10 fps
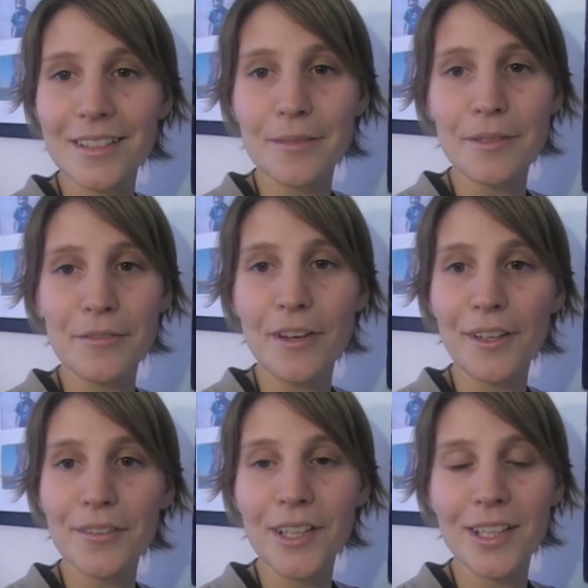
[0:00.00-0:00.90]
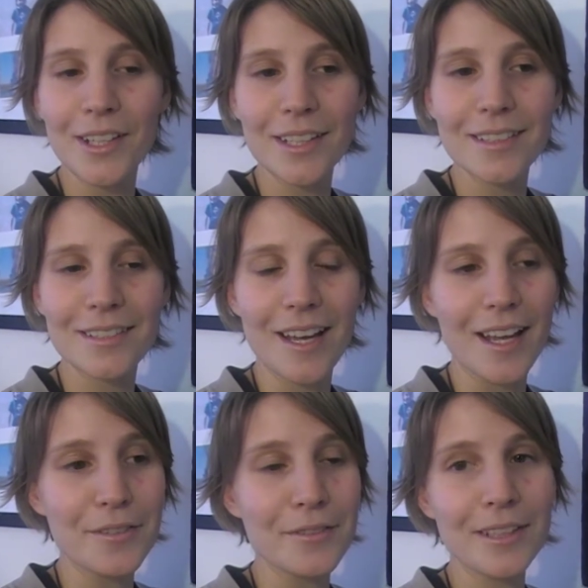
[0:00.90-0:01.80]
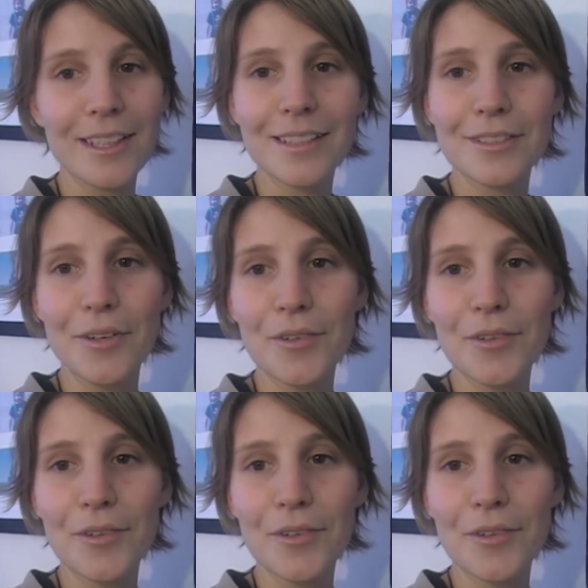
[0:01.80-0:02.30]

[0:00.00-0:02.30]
to be very, very honest, I